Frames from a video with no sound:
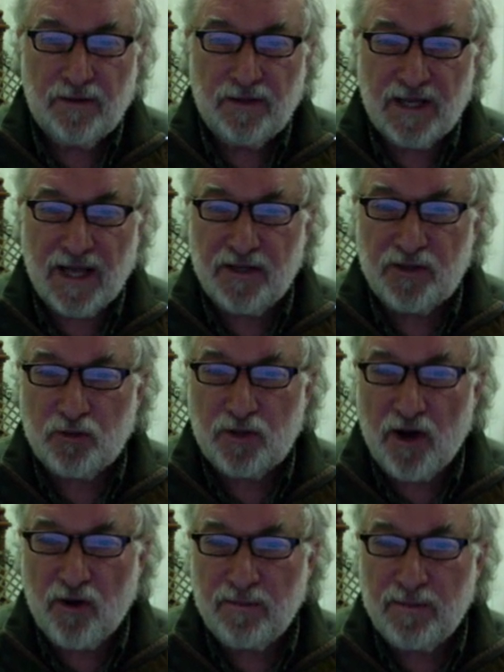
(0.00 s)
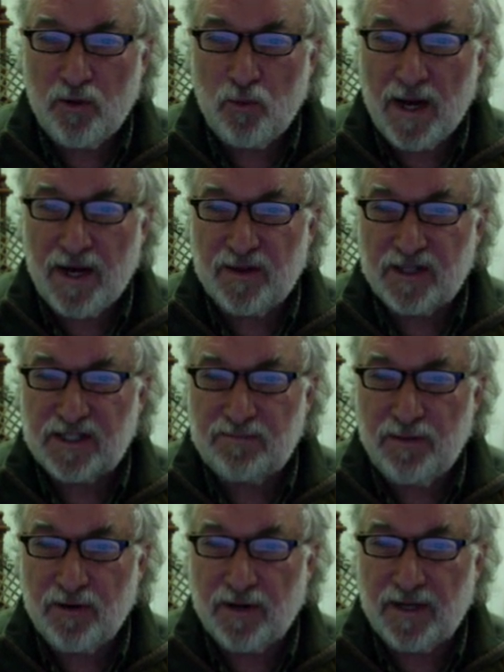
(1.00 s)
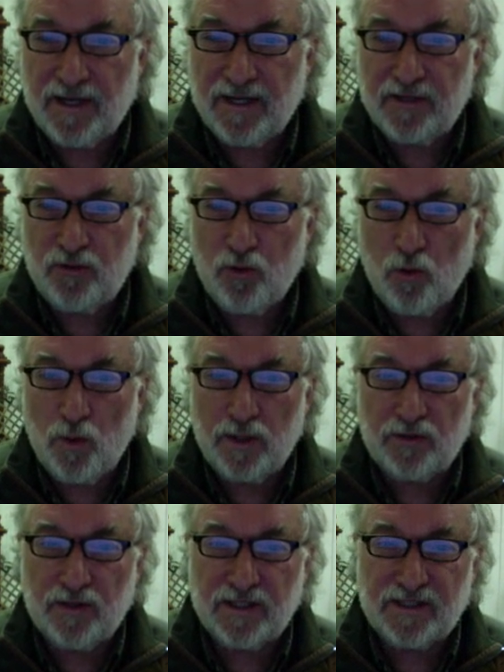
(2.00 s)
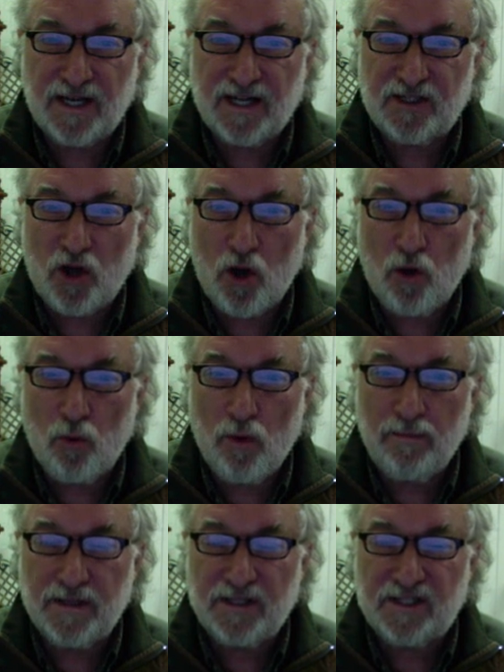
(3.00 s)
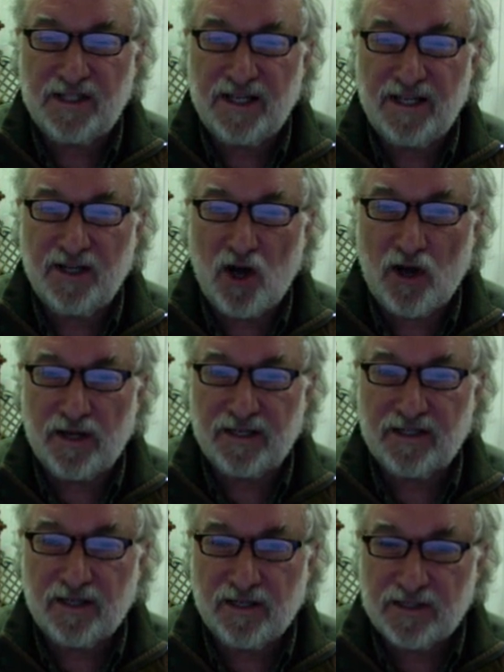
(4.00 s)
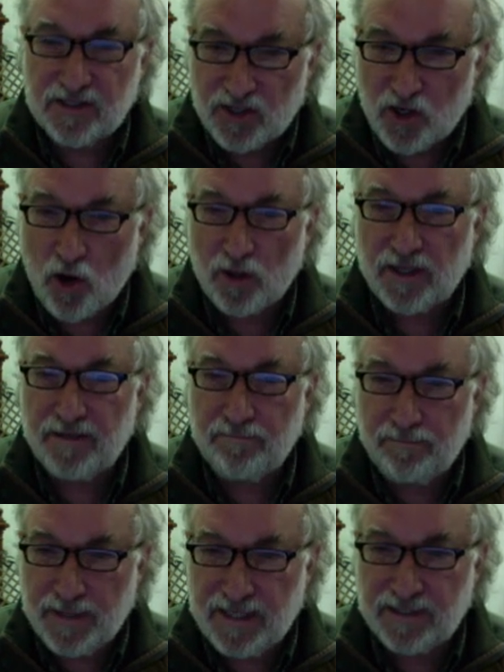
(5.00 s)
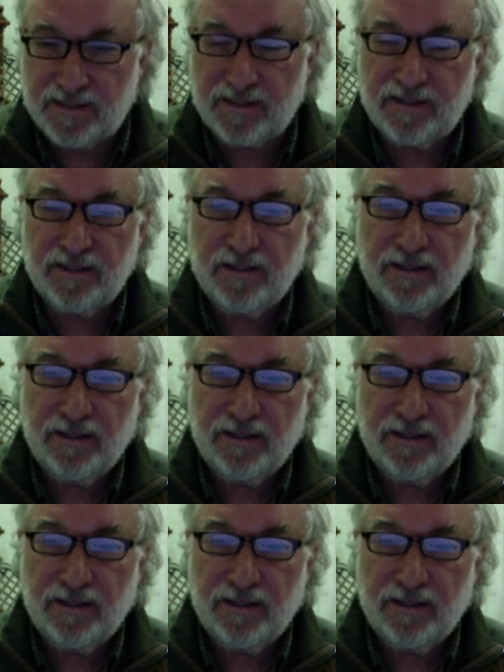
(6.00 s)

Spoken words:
The angel carried me away in the spirit into a wilderness, and I saw a woman sitting on a scarlet beast